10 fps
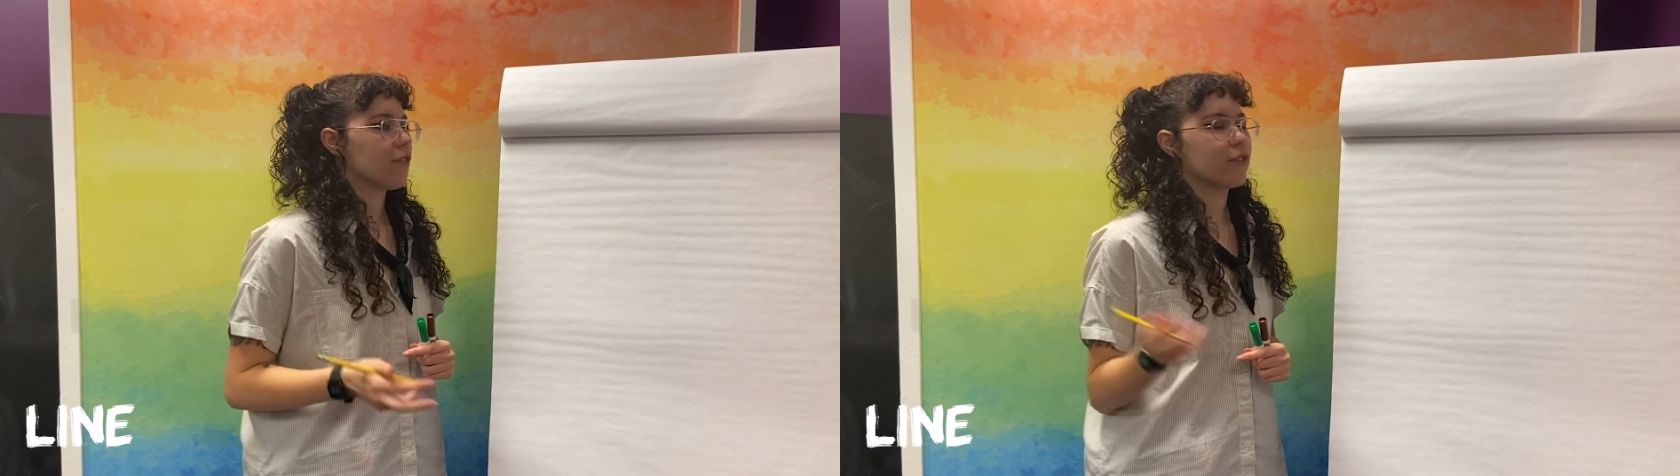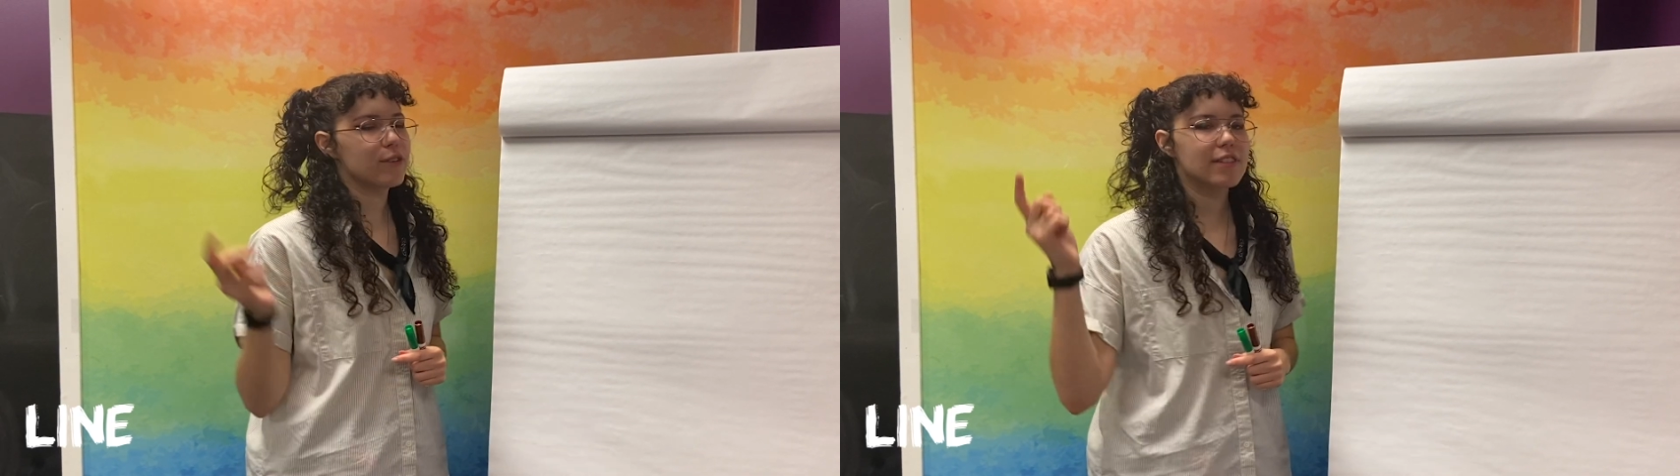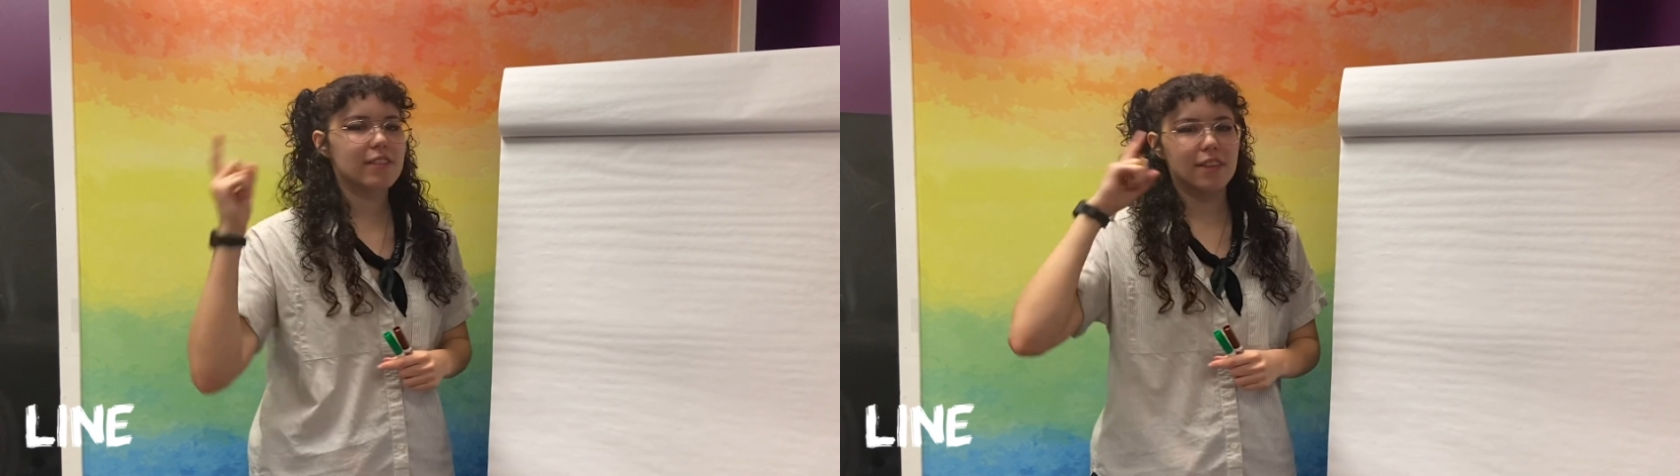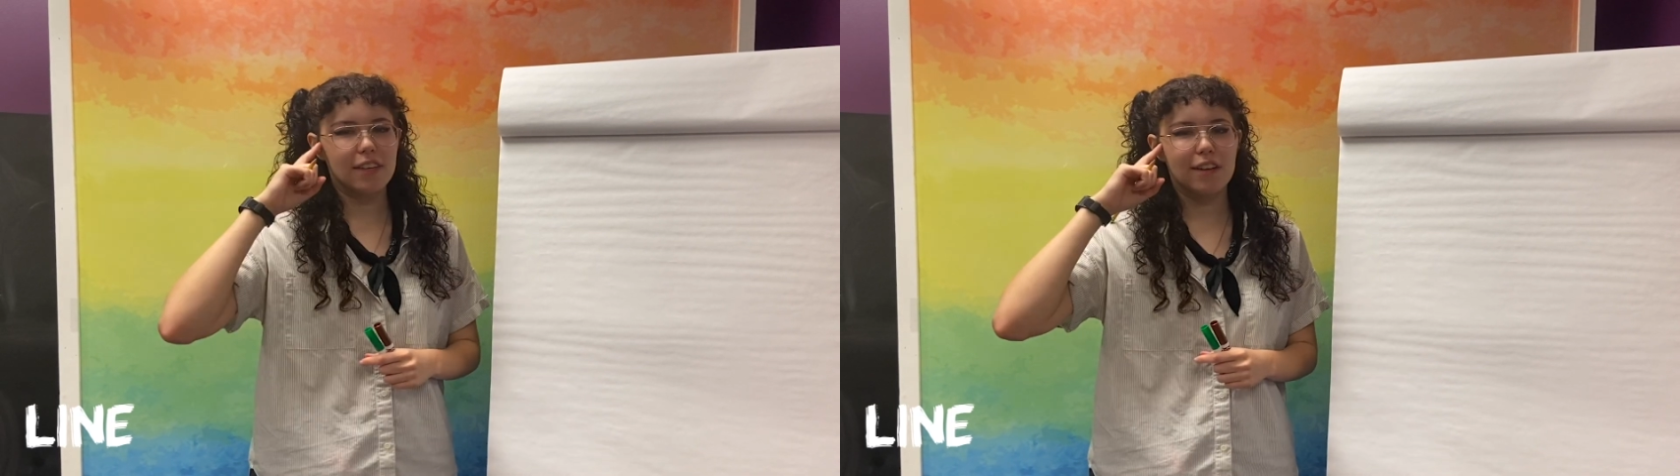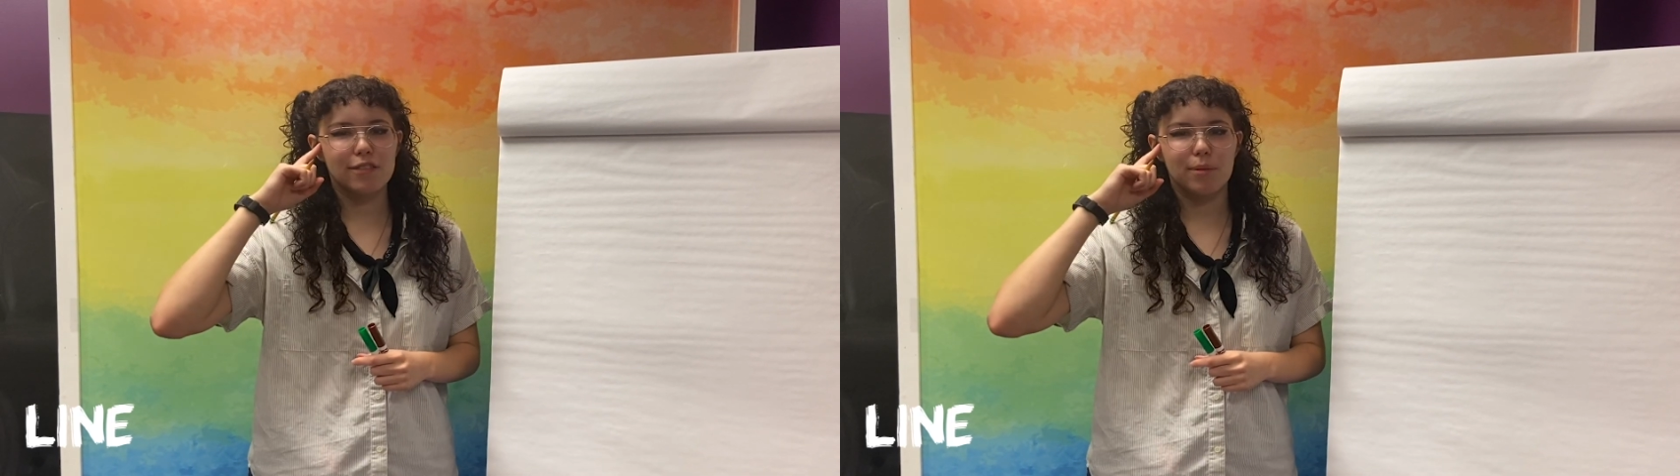First,
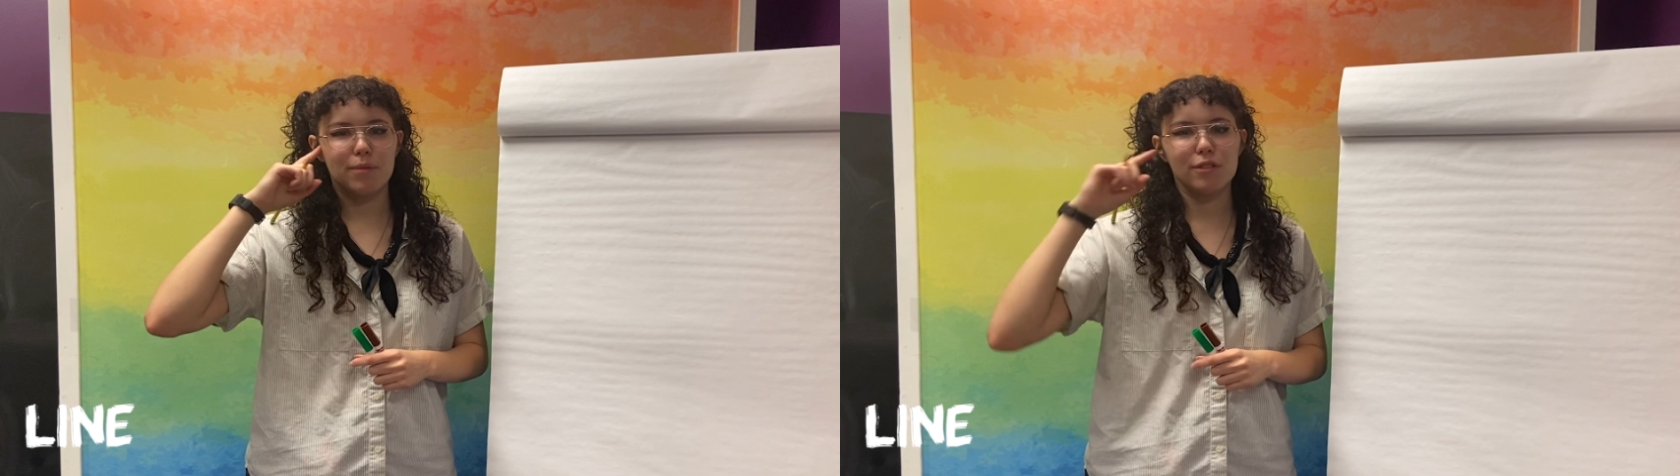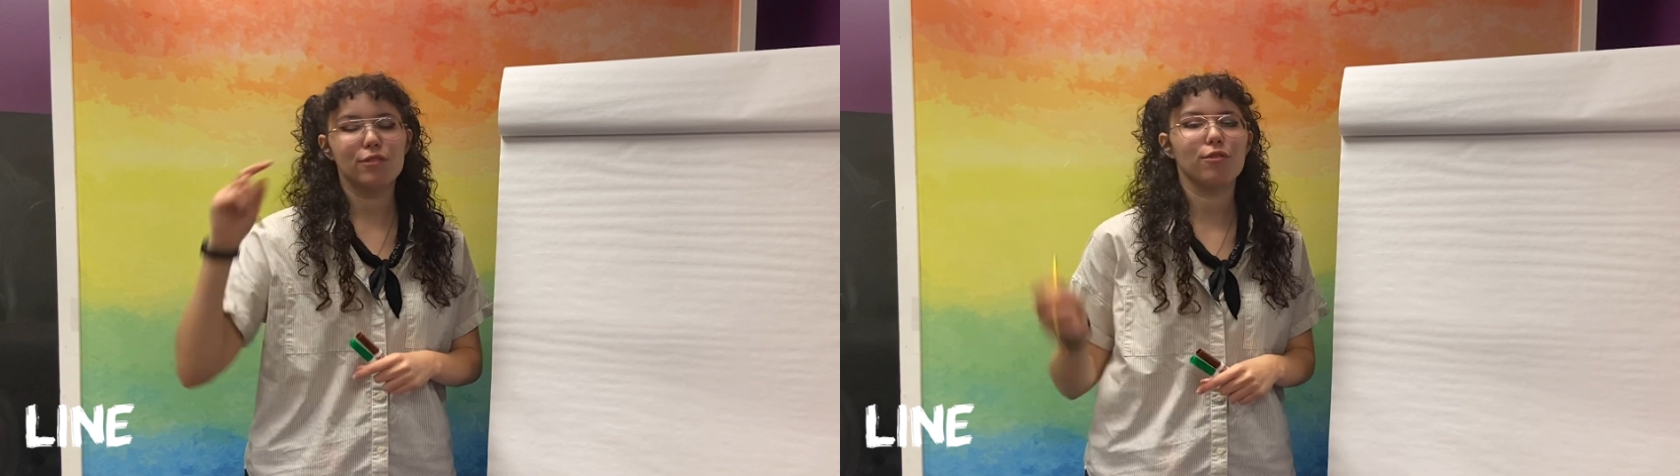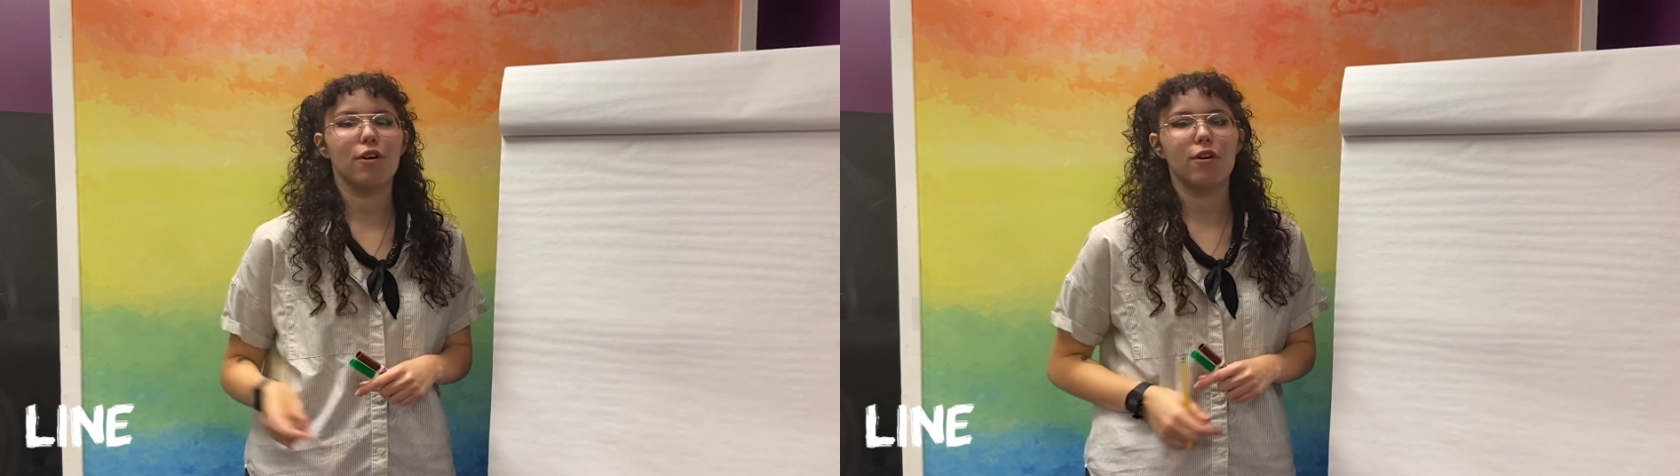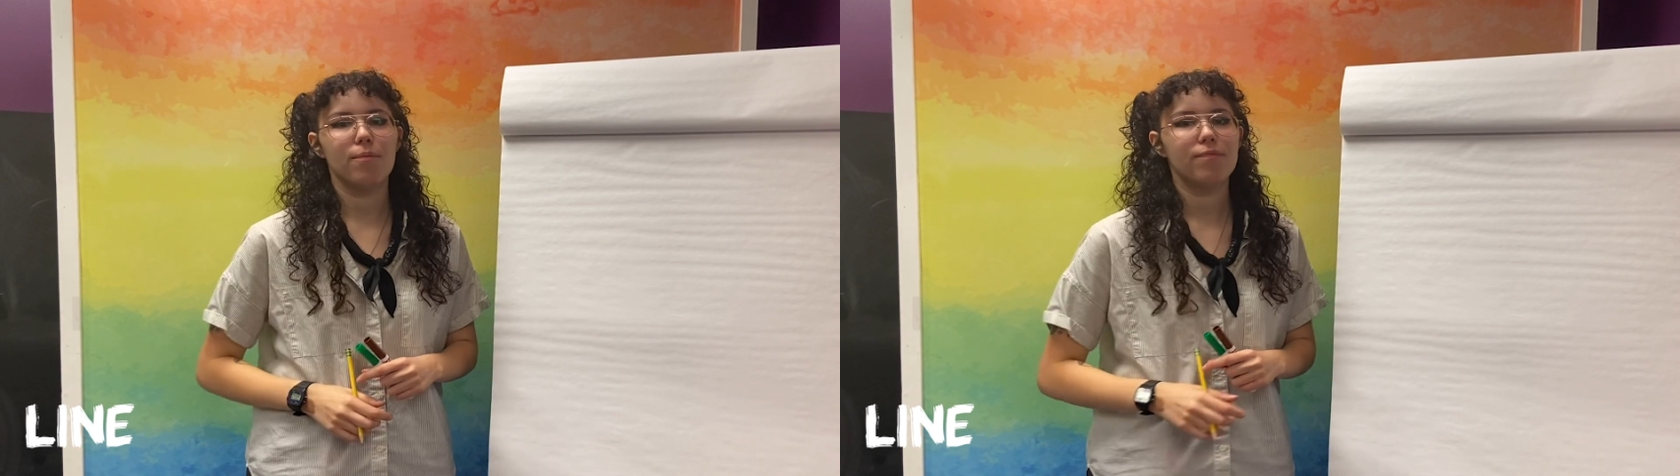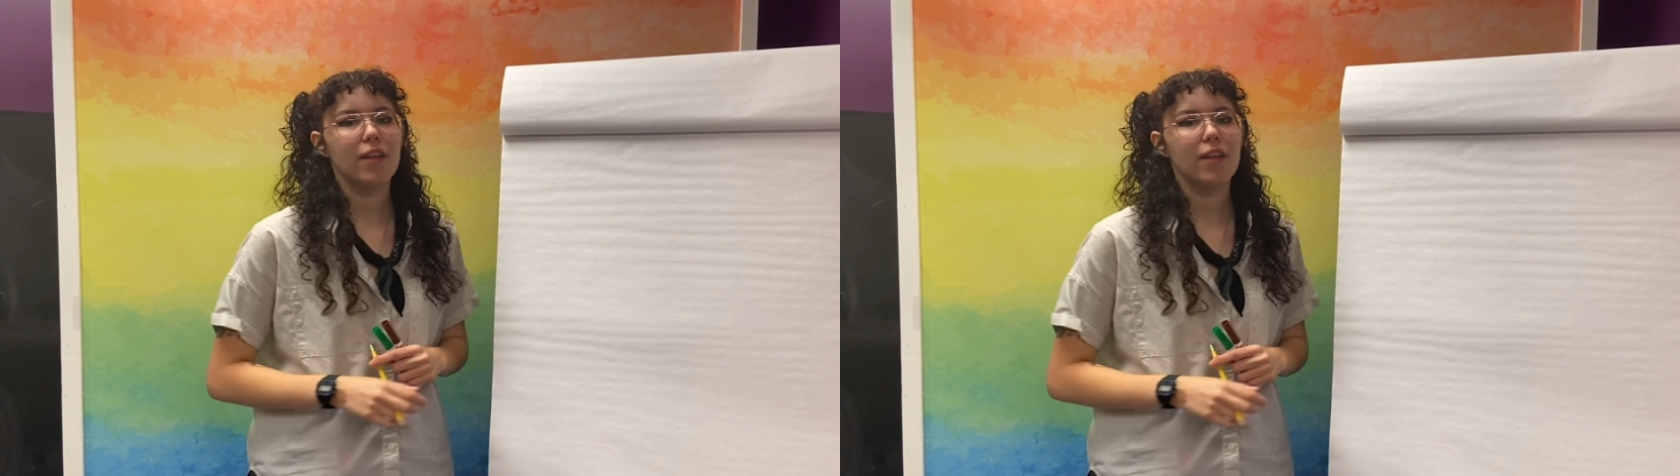think of something to draw.